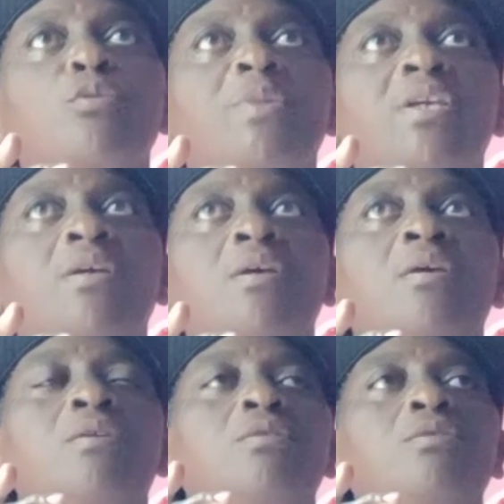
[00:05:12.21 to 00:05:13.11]
to me,
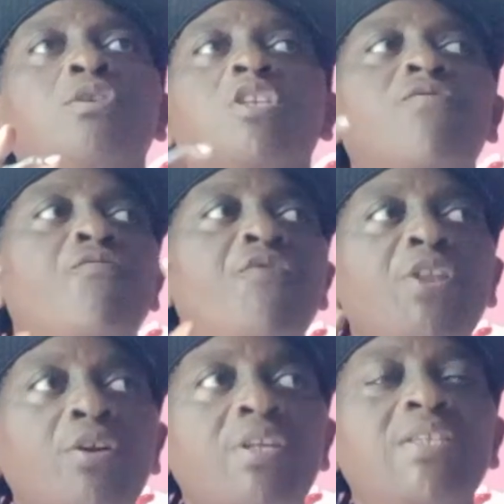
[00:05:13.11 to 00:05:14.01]
just
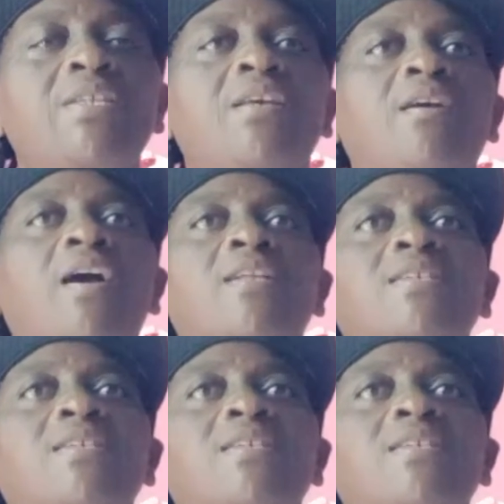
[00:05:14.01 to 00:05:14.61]
video the thing and